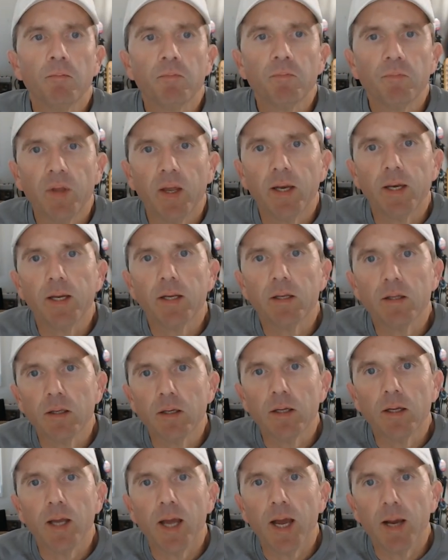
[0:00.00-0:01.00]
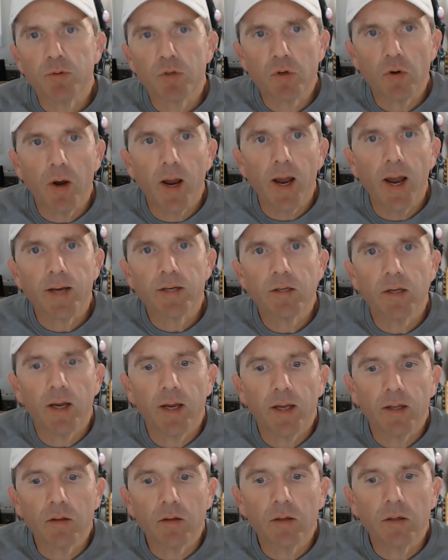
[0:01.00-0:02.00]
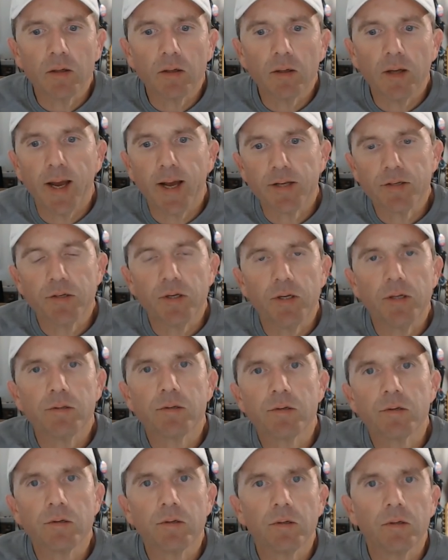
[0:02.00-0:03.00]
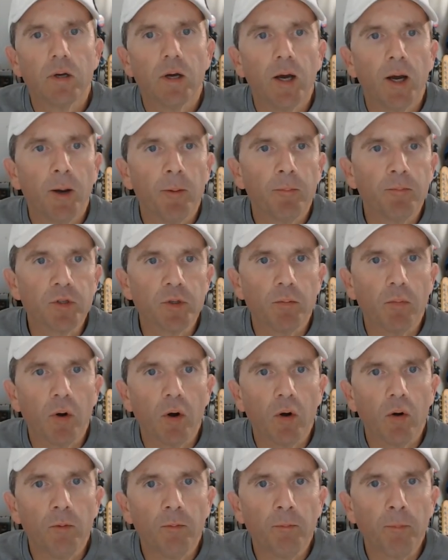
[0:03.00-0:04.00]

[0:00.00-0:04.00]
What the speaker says: They need the abstract and the assets tomorrow,